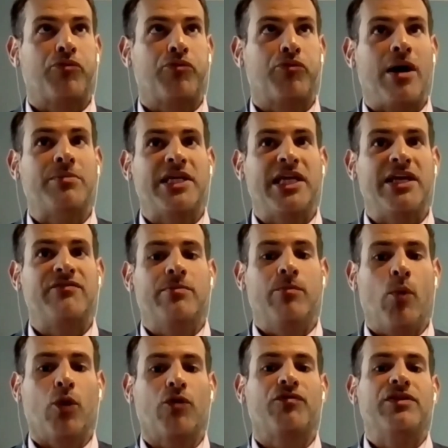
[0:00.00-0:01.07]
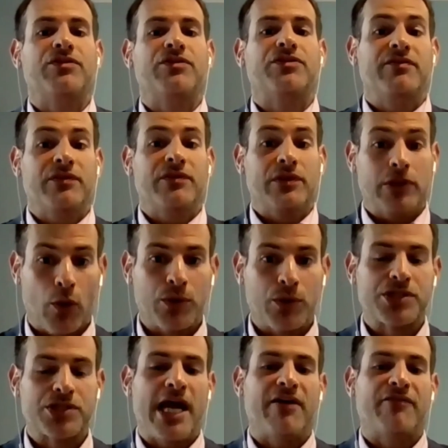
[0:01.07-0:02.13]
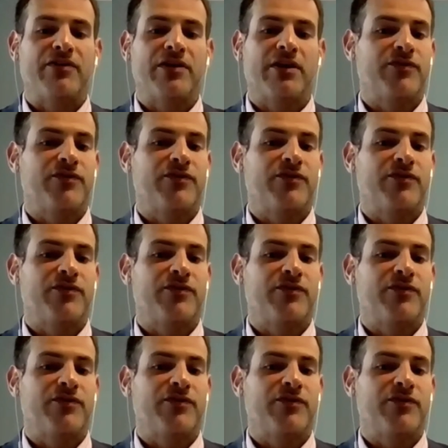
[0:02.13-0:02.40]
probably even morph into even lower staffing.